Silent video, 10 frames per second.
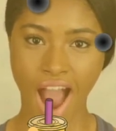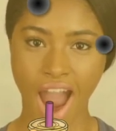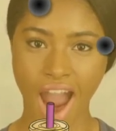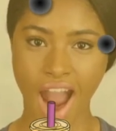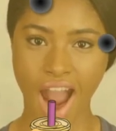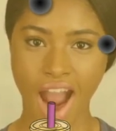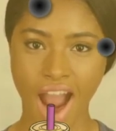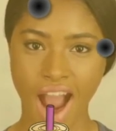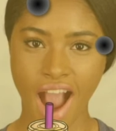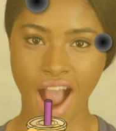So
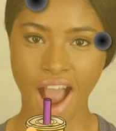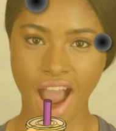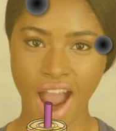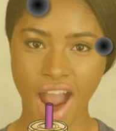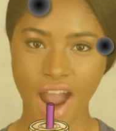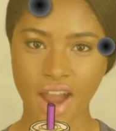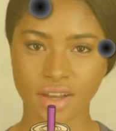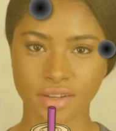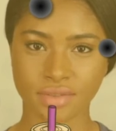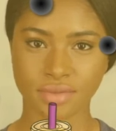behavior
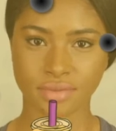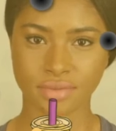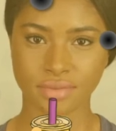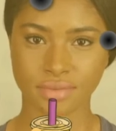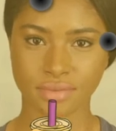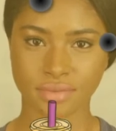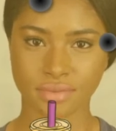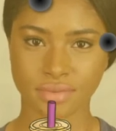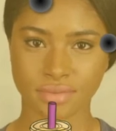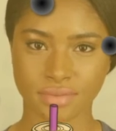initialized when the
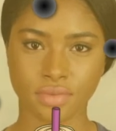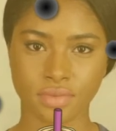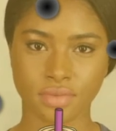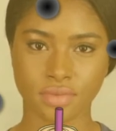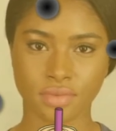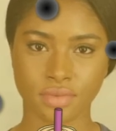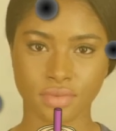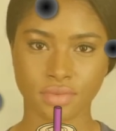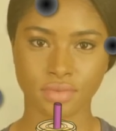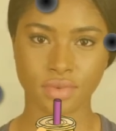trigger is a
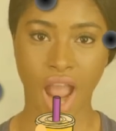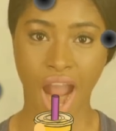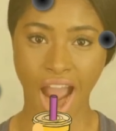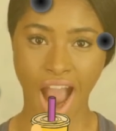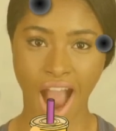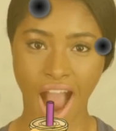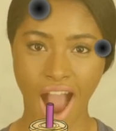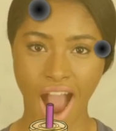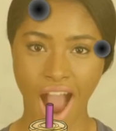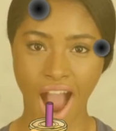face event.
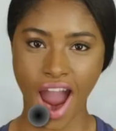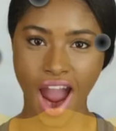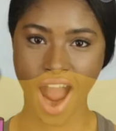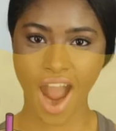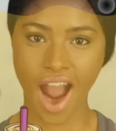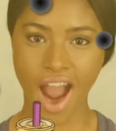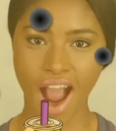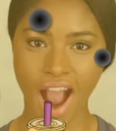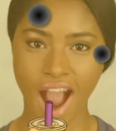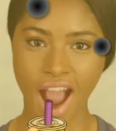So what is
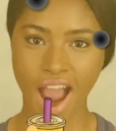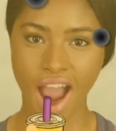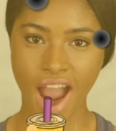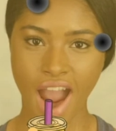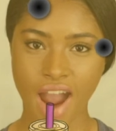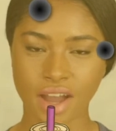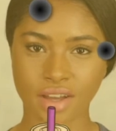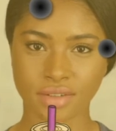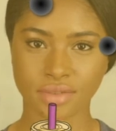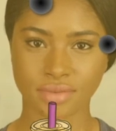a face event?
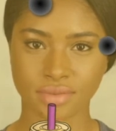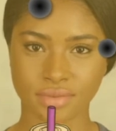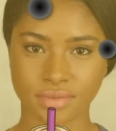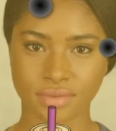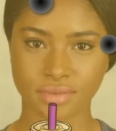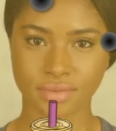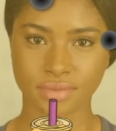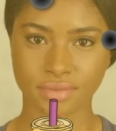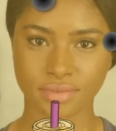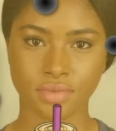It's going to be mouth
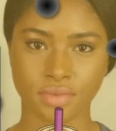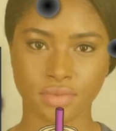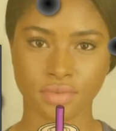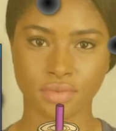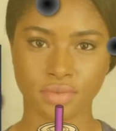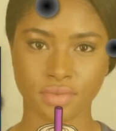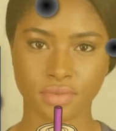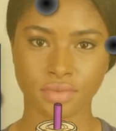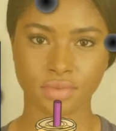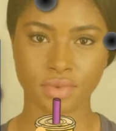open. So of course you can
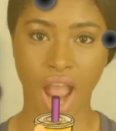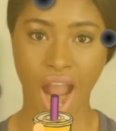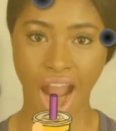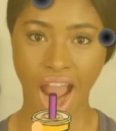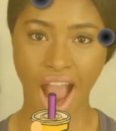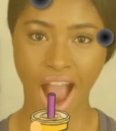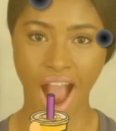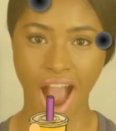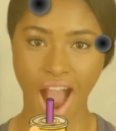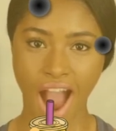change it here, but for
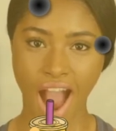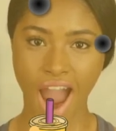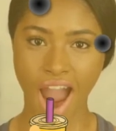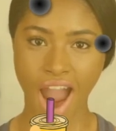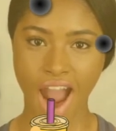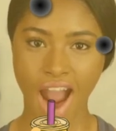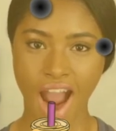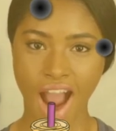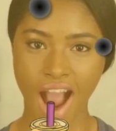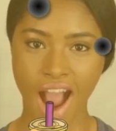today I'm going to use
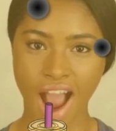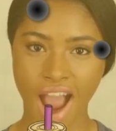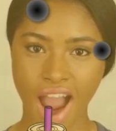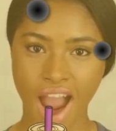mouth open.